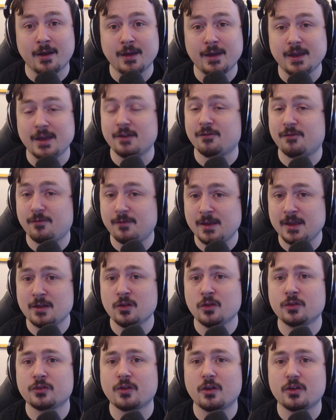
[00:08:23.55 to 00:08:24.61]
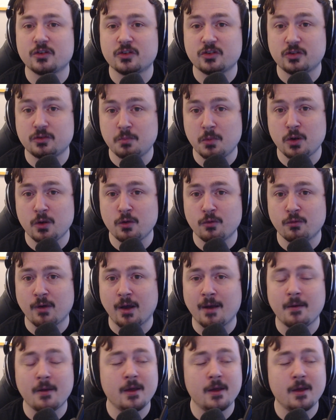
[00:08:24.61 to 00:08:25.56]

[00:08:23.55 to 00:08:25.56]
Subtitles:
It feels smoother,